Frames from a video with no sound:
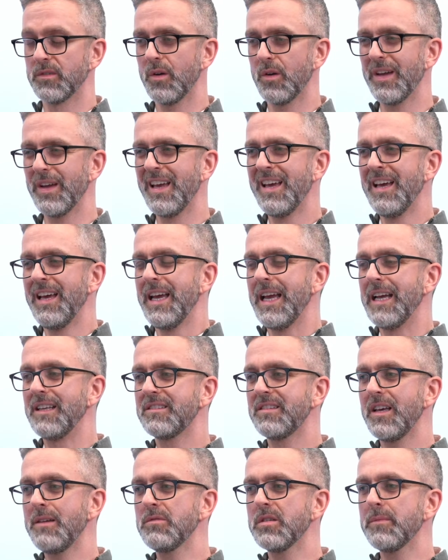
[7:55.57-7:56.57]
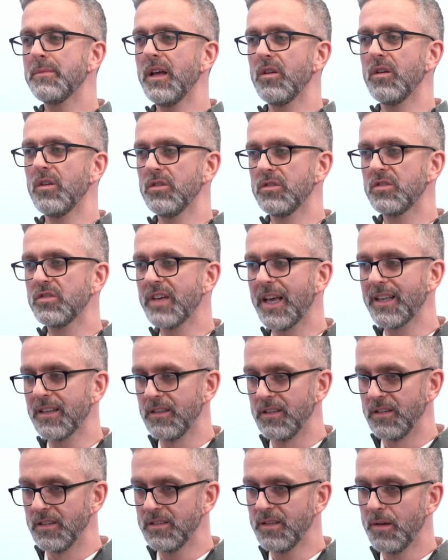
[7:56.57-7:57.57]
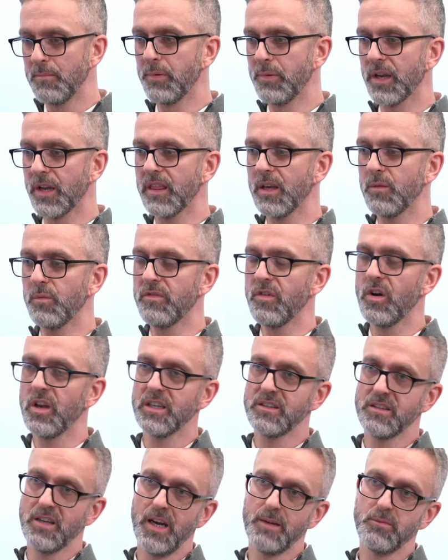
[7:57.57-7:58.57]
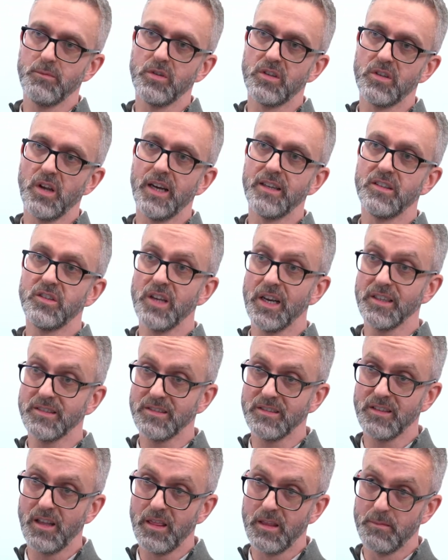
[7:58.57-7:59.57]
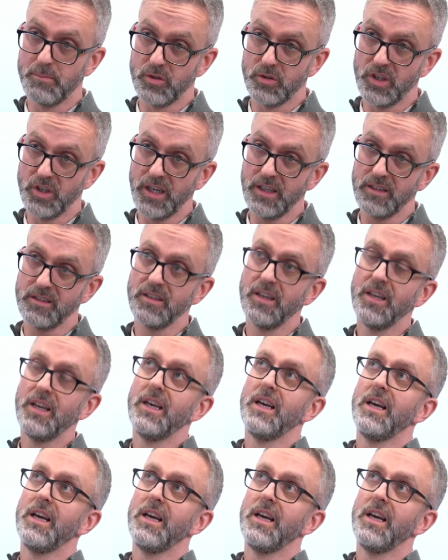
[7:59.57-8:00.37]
So it seems a little unsettled, but I think we've all had time to digest the budget.